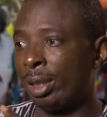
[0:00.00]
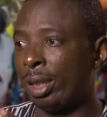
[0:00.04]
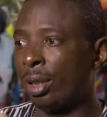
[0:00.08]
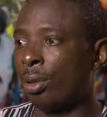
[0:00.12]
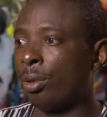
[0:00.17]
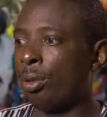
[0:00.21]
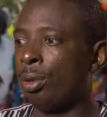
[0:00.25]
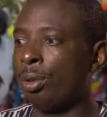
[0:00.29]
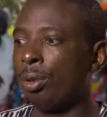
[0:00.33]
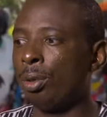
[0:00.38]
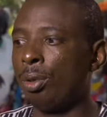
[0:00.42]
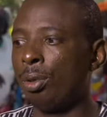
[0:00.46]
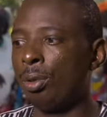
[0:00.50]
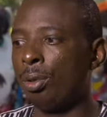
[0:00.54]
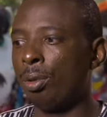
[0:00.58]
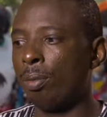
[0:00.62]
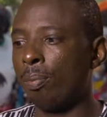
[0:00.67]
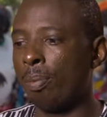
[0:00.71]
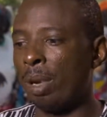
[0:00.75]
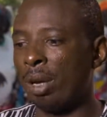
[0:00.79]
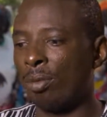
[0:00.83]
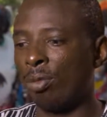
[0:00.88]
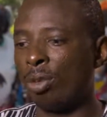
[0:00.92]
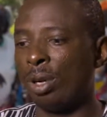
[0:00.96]
But we know
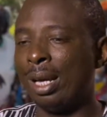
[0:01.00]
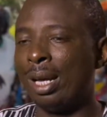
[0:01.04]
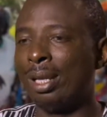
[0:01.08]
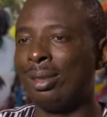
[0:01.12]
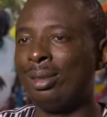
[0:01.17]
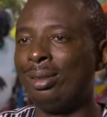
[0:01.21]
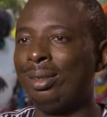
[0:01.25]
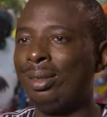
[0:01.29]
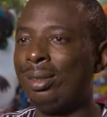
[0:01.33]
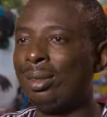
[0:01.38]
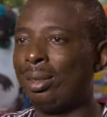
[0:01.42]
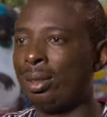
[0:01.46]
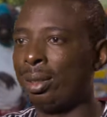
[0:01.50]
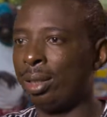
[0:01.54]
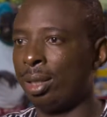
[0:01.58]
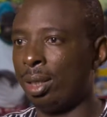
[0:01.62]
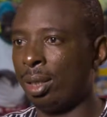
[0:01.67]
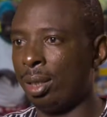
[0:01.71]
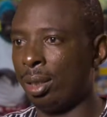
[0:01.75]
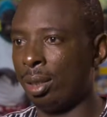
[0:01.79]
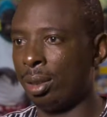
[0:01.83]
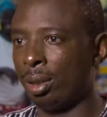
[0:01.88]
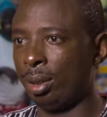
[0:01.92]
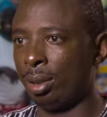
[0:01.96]
that sometimes the
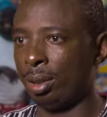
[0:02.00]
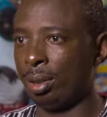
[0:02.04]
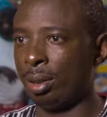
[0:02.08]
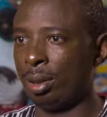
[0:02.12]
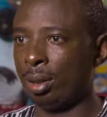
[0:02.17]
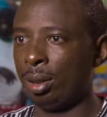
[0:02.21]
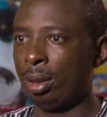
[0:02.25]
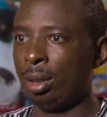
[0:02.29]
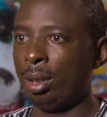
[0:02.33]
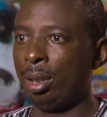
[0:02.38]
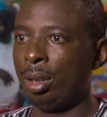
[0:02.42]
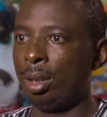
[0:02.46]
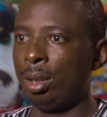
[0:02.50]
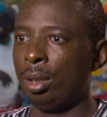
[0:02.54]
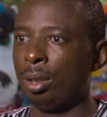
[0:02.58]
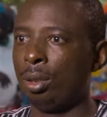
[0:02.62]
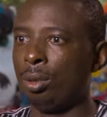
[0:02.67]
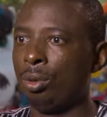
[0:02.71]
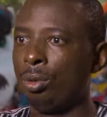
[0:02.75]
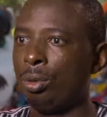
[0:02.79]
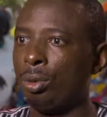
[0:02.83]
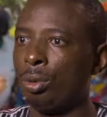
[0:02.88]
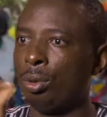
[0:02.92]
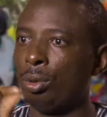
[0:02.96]
distance in between
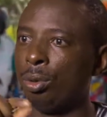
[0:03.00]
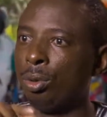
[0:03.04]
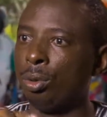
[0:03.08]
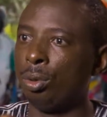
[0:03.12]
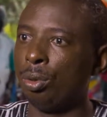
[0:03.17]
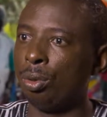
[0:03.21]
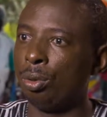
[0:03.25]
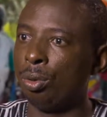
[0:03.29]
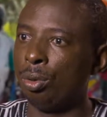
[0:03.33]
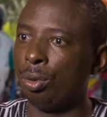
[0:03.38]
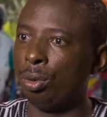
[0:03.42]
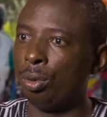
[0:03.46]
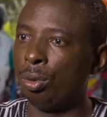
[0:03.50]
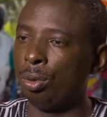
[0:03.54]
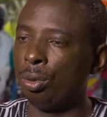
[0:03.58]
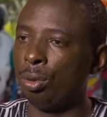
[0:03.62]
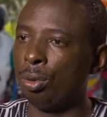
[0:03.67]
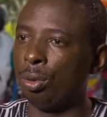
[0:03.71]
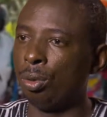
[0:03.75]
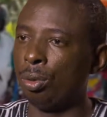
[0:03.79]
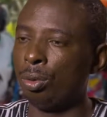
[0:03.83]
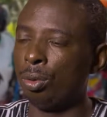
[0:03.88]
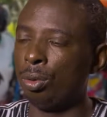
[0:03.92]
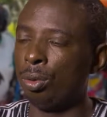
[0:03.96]
where children
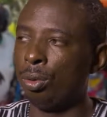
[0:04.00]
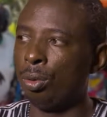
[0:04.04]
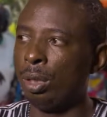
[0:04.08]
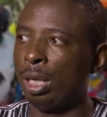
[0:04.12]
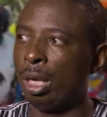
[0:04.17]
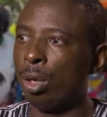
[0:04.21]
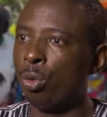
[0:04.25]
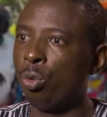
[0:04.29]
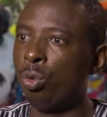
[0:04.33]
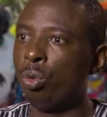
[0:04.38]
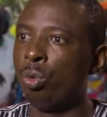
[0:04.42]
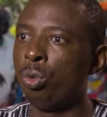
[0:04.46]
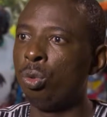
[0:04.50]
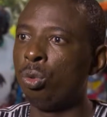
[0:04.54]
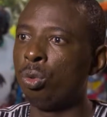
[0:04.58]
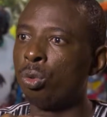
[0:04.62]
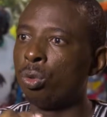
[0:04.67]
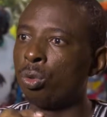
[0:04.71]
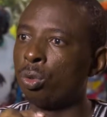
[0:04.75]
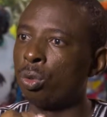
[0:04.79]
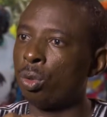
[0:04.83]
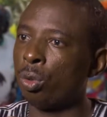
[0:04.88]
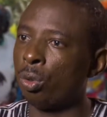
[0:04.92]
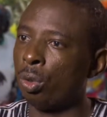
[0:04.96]
live and where school
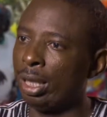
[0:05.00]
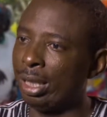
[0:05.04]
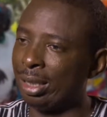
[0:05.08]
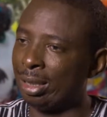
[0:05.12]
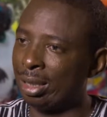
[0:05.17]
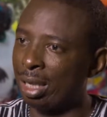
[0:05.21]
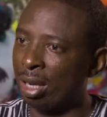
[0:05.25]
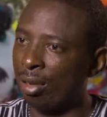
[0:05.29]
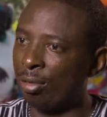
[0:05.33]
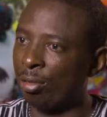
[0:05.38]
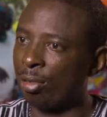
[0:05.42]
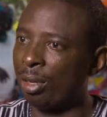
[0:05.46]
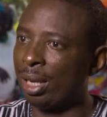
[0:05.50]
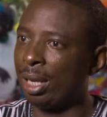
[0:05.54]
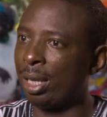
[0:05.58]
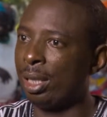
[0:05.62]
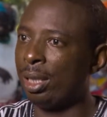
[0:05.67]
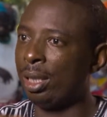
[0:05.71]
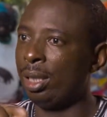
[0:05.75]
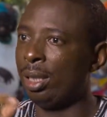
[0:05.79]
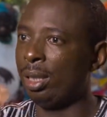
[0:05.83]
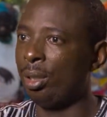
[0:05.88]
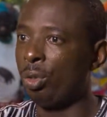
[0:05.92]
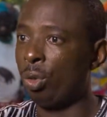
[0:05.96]
is
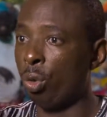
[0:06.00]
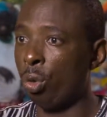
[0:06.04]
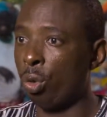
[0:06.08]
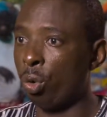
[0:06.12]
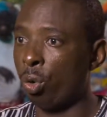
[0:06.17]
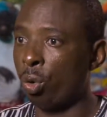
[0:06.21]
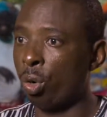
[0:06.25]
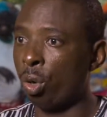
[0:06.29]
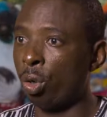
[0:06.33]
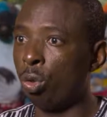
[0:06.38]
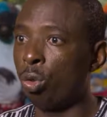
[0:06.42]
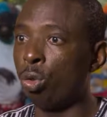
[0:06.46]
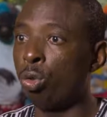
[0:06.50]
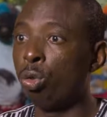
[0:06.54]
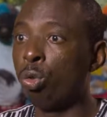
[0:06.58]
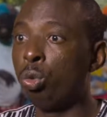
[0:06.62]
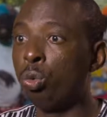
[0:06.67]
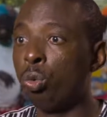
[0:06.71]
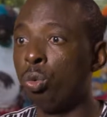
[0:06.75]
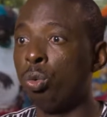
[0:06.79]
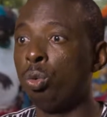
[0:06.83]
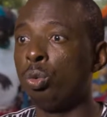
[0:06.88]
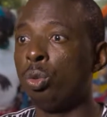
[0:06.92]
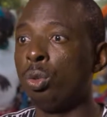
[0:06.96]
influences their
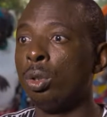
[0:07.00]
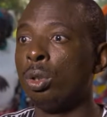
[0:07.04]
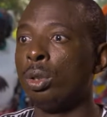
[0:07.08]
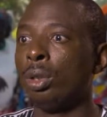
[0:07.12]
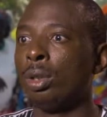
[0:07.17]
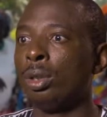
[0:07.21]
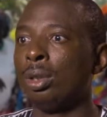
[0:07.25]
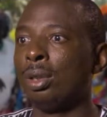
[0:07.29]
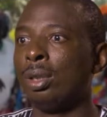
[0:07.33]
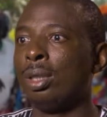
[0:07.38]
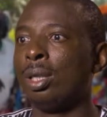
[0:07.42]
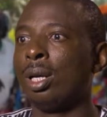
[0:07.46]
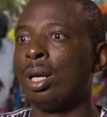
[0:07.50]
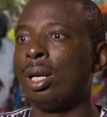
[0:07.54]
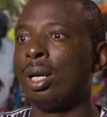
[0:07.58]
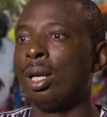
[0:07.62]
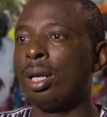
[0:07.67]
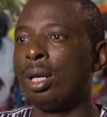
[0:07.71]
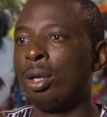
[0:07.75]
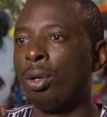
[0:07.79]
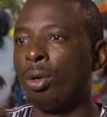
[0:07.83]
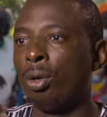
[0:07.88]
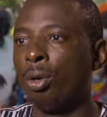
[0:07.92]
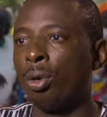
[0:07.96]
access to education,
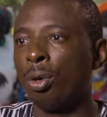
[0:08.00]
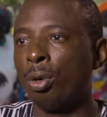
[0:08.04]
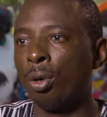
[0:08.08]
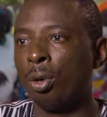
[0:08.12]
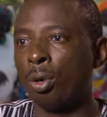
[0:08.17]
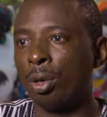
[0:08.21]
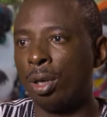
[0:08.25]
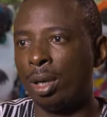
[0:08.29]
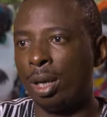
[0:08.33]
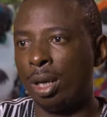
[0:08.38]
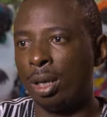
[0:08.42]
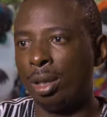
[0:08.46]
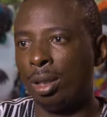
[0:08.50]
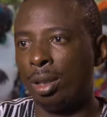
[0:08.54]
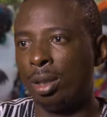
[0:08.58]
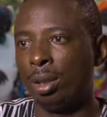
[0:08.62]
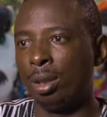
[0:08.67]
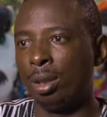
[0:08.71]
to schooling.